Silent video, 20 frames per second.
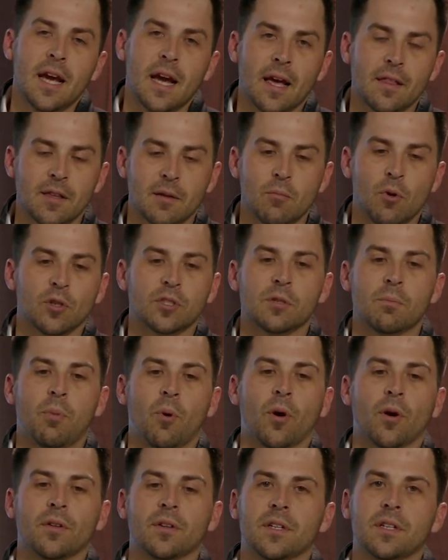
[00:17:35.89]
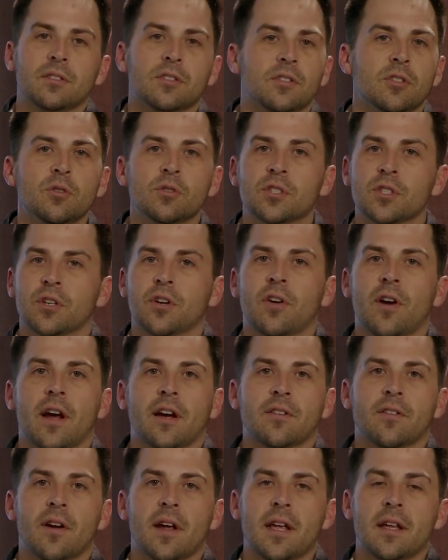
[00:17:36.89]
And then most importantly, use the
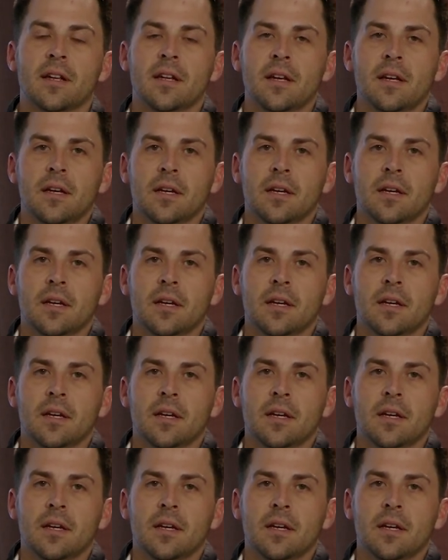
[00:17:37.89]
correct rate.